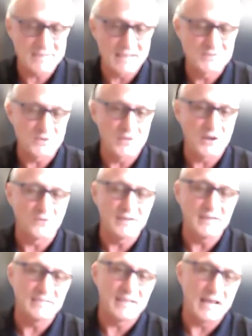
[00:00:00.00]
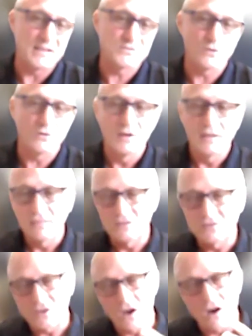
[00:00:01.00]
And so they don't need that. And so
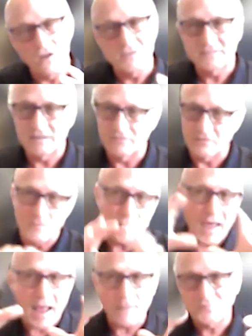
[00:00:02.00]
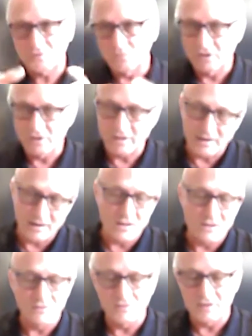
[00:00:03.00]
there's all these different maps, and we're looking at
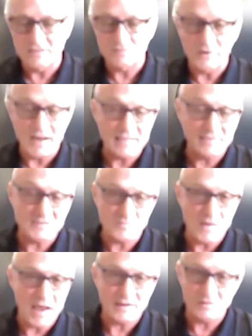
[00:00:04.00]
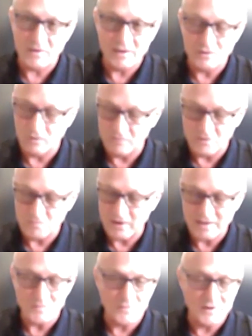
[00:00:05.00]
all of this. We got the SMAC manual. I've already
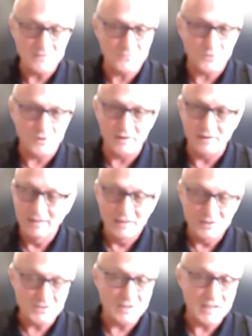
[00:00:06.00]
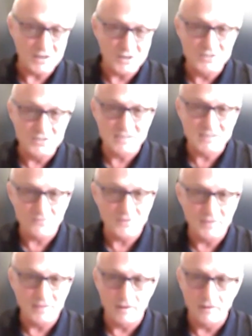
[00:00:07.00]
paid the money for it. There's a lot of good stuff
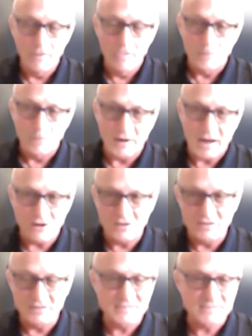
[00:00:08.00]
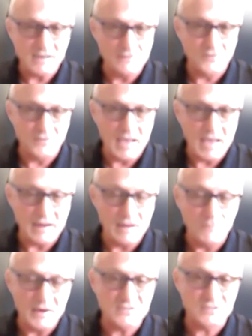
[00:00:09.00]
in there, but how do you decipher that?
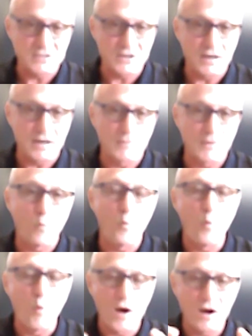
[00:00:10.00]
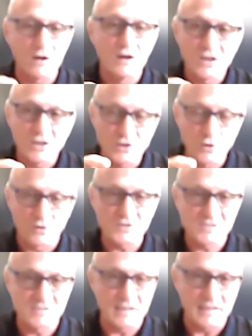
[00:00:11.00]
And basically you're going to come out where your
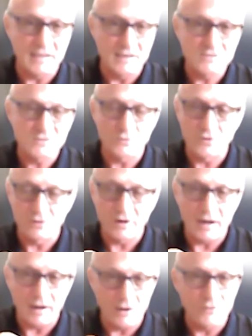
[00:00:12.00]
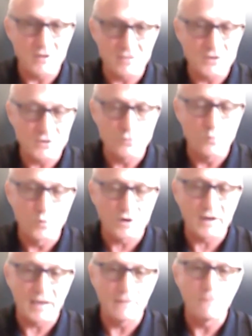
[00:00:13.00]
city is or your area that you
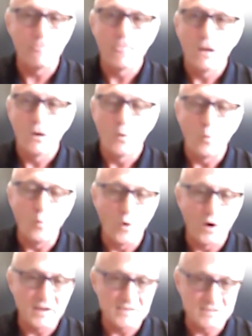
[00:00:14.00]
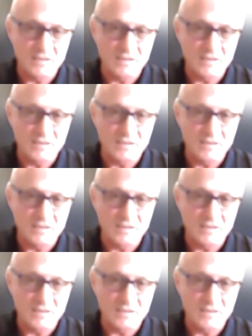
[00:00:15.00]
work in. What is the